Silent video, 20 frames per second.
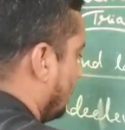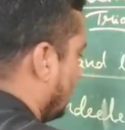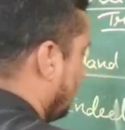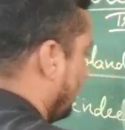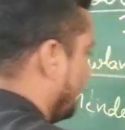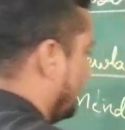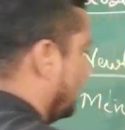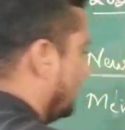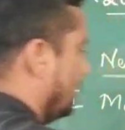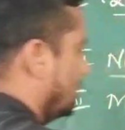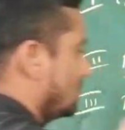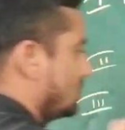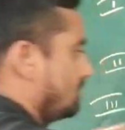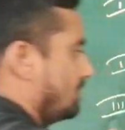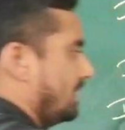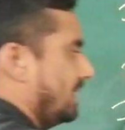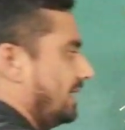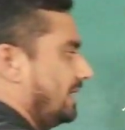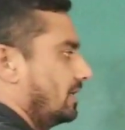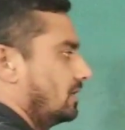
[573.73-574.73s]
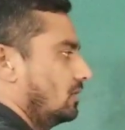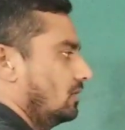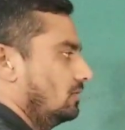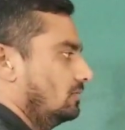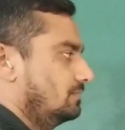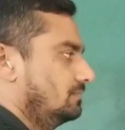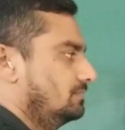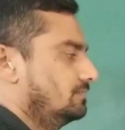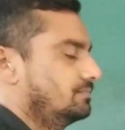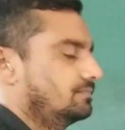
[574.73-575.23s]
Mendeleev's periodic law.
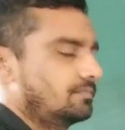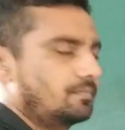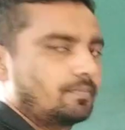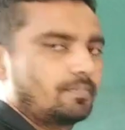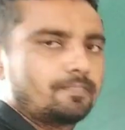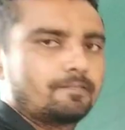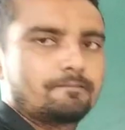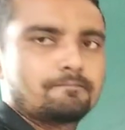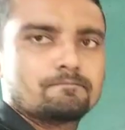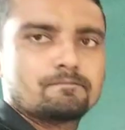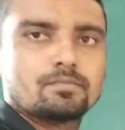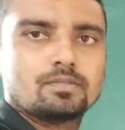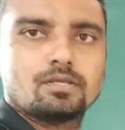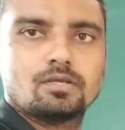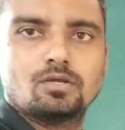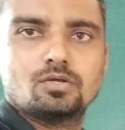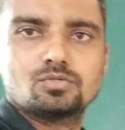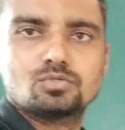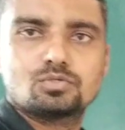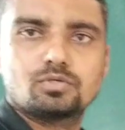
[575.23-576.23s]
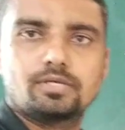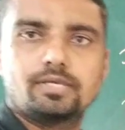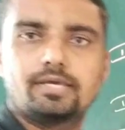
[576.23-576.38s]
So